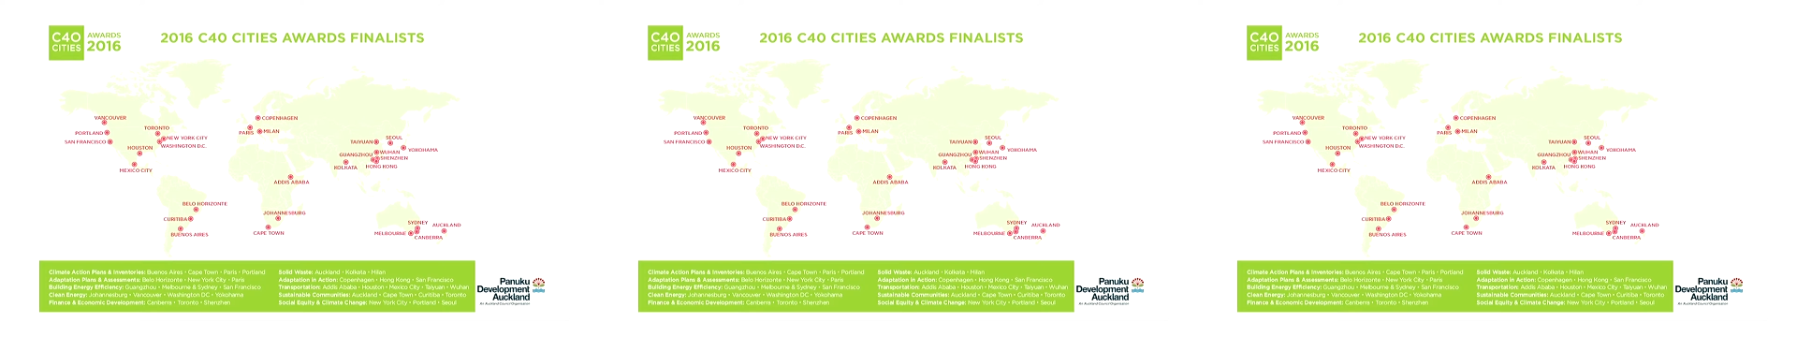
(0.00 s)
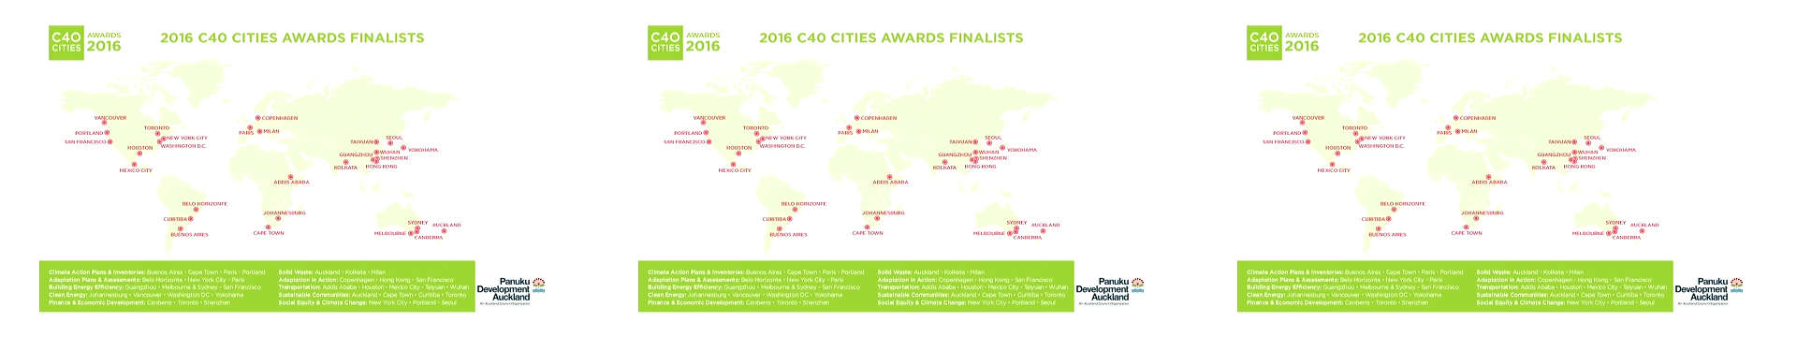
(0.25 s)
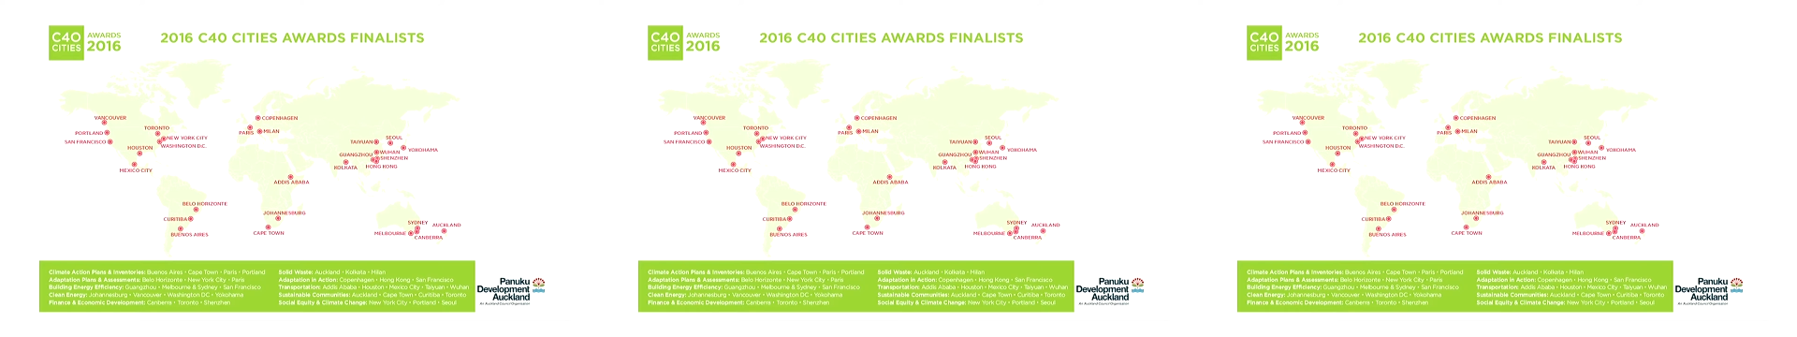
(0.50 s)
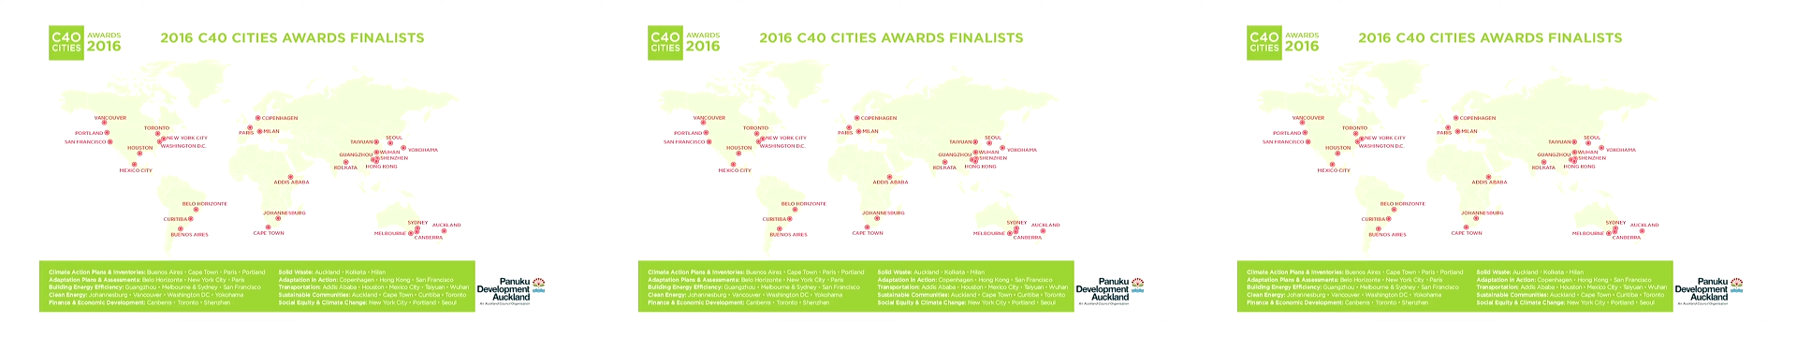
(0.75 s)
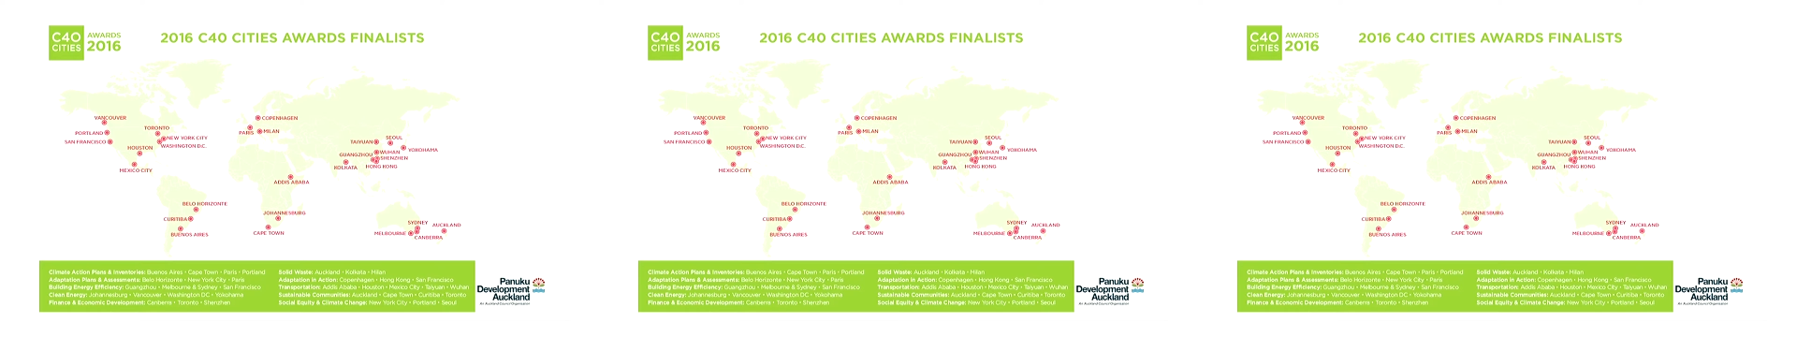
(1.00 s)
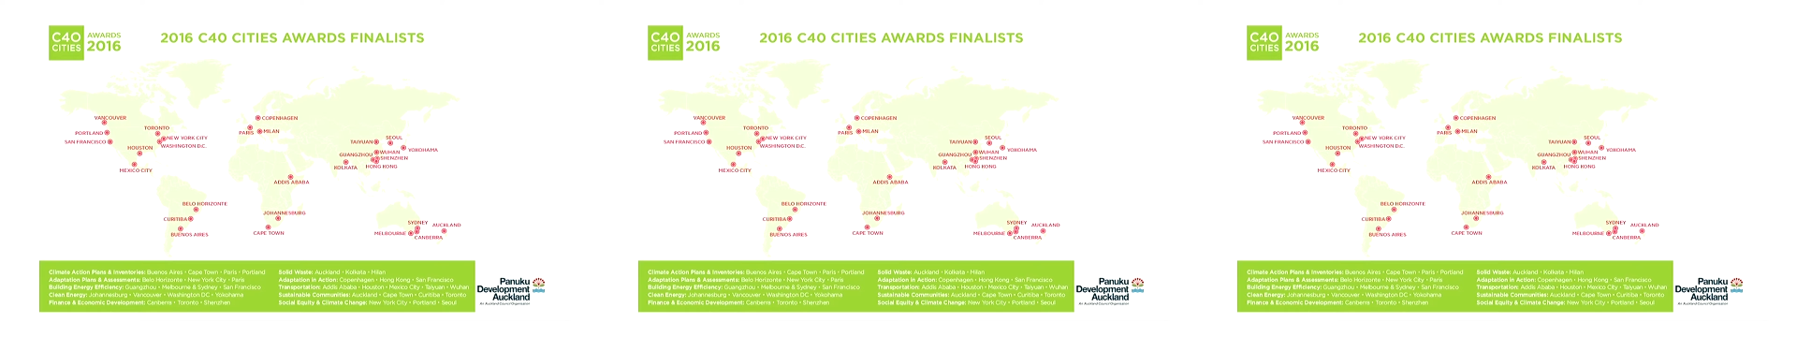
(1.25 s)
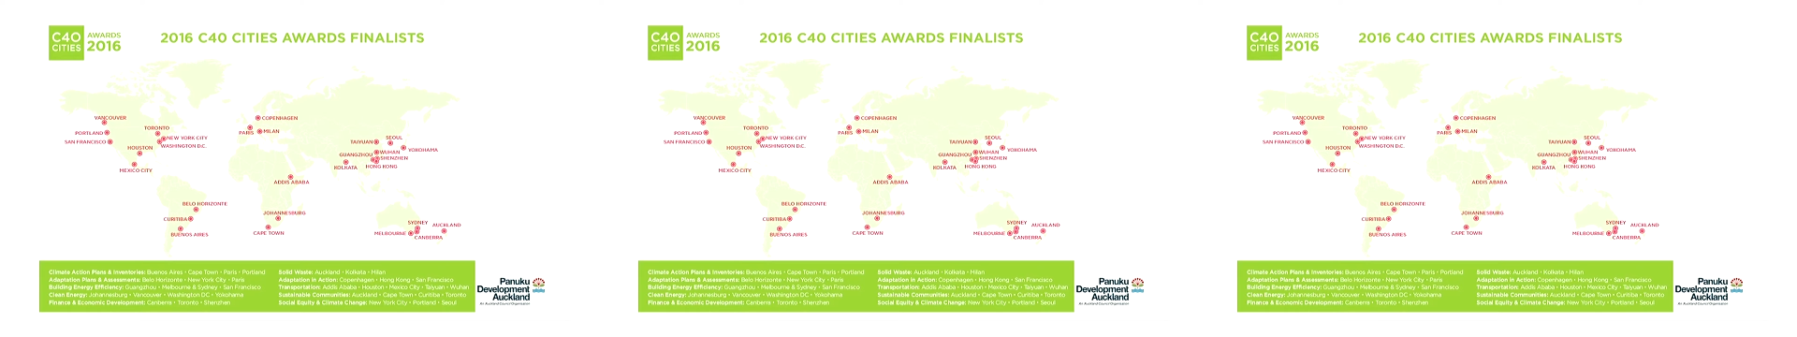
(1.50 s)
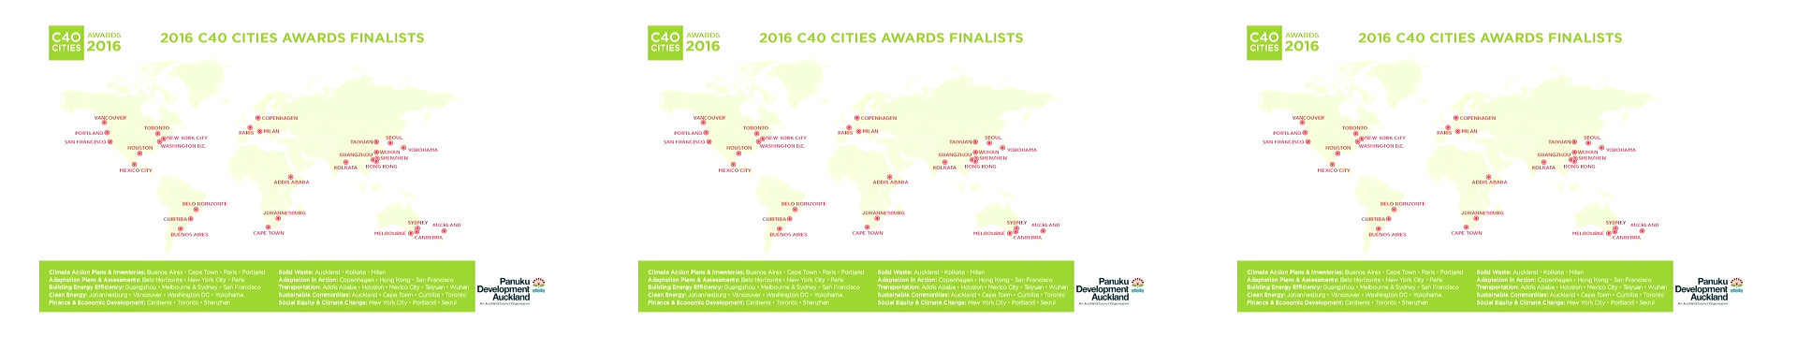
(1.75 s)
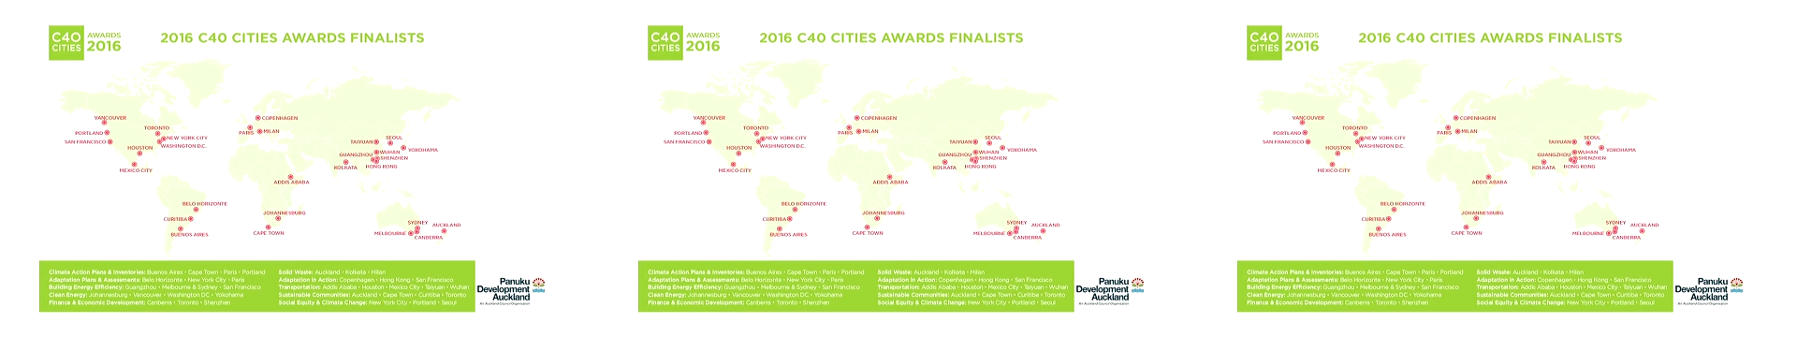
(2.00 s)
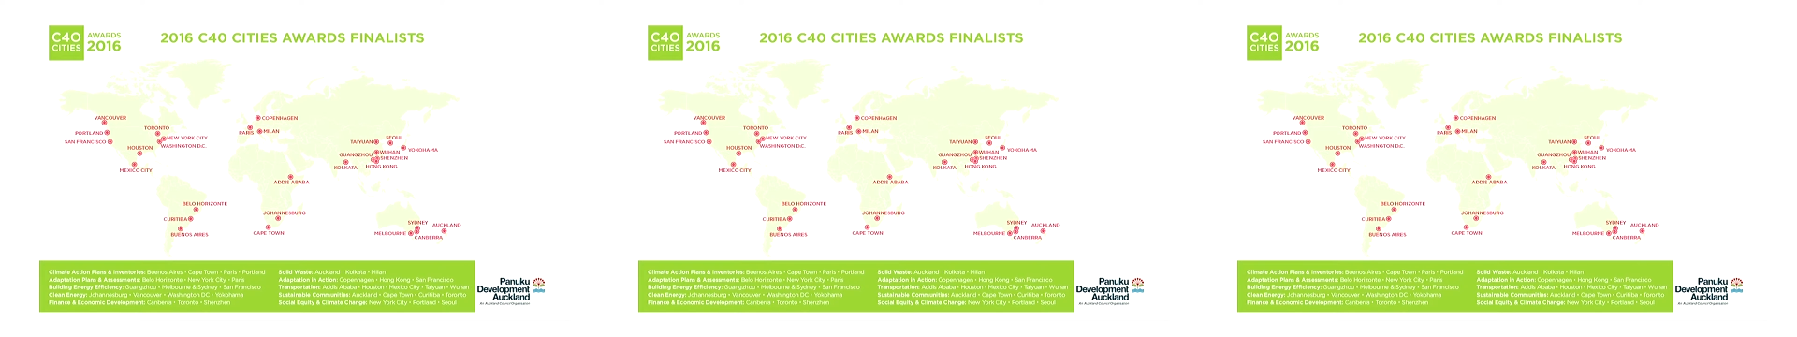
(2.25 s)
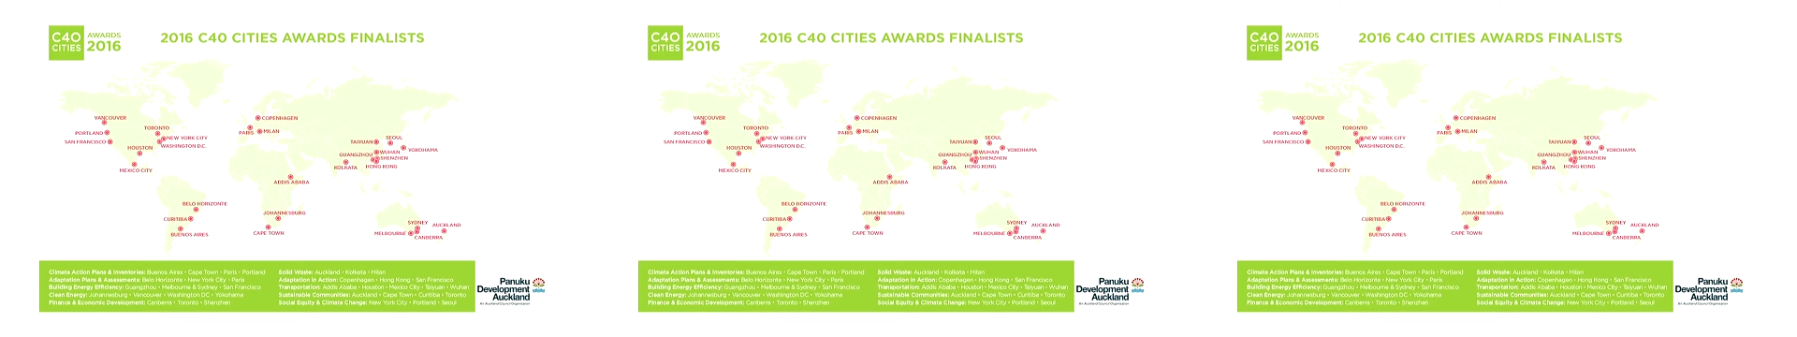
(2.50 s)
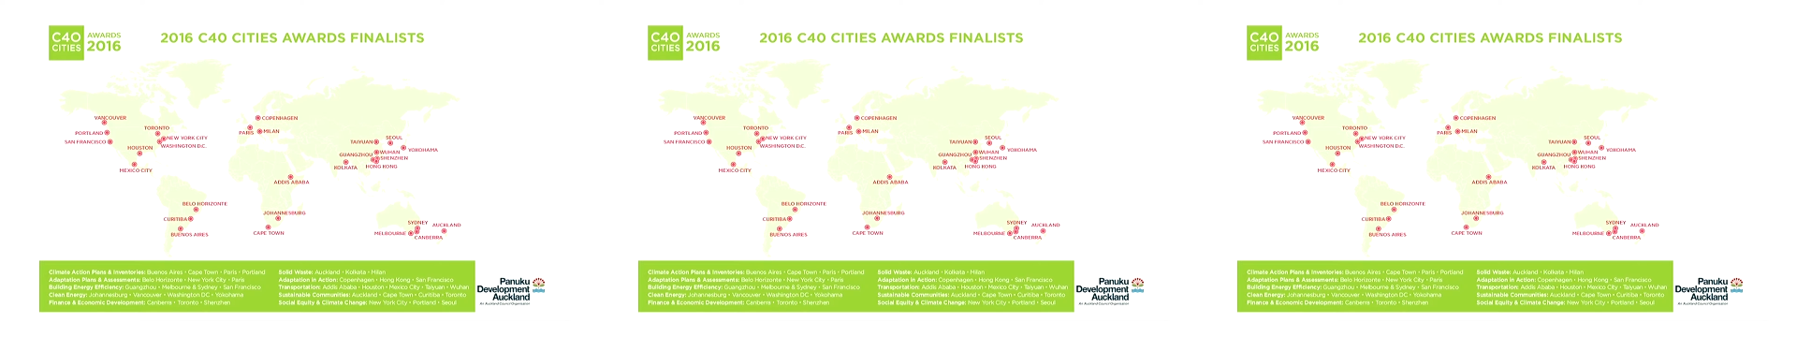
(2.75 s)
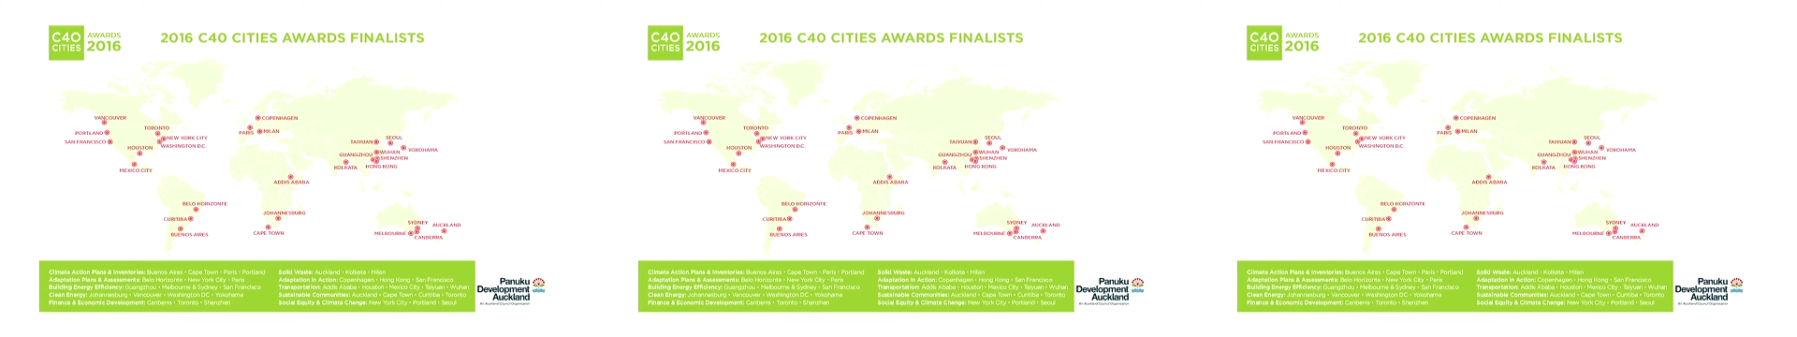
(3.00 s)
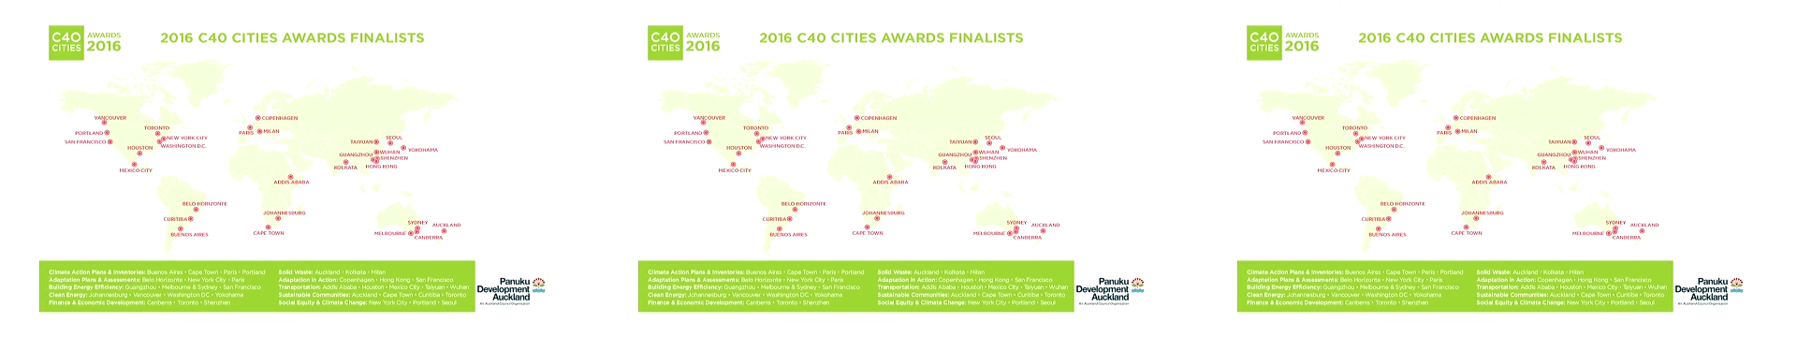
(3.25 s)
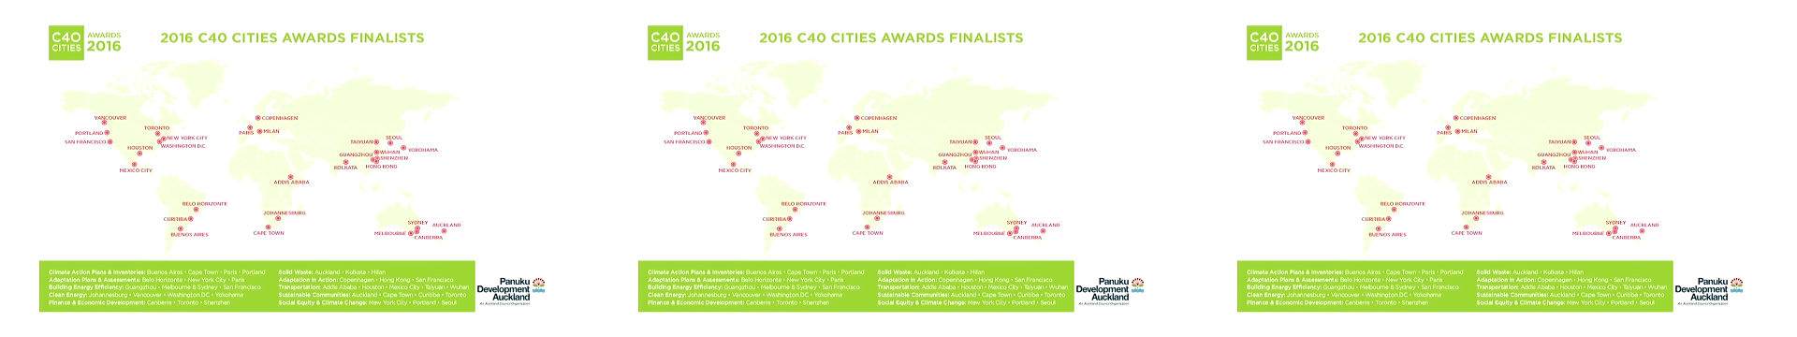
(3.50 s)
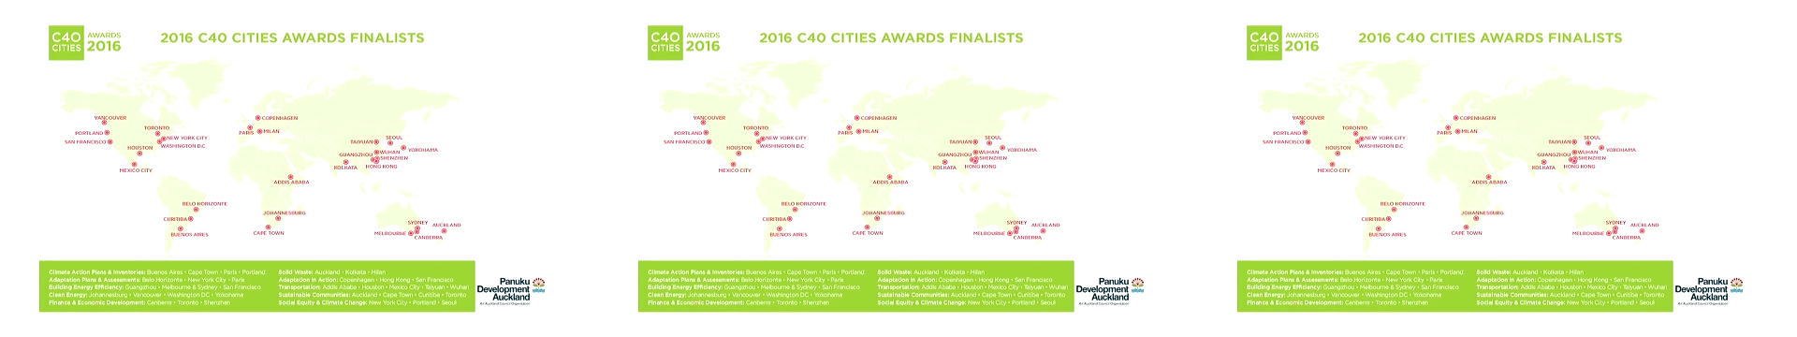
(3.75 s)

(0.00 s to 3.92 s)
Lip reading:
No face is visible, so there are no lips to read.